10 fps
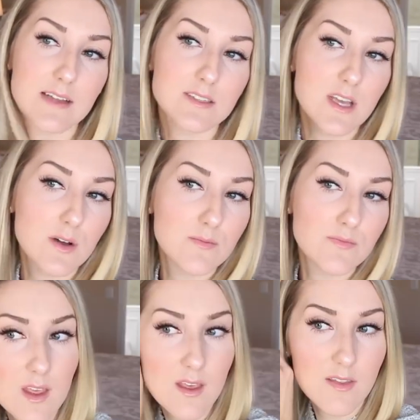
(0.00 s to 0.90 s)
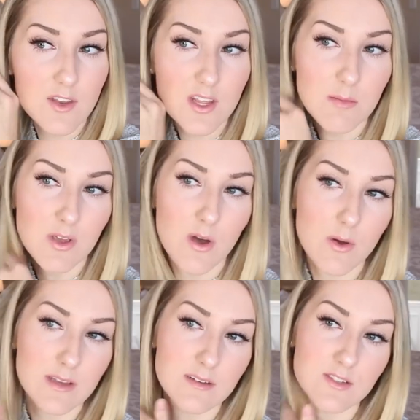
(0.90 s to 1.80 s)
so then you keep
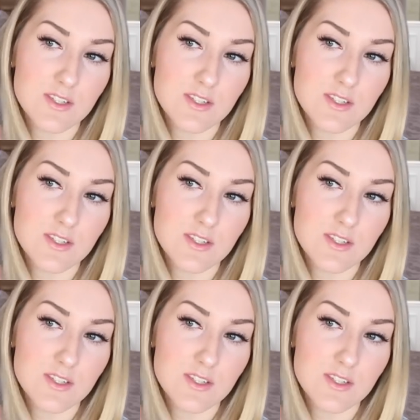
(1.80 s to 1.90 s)
going.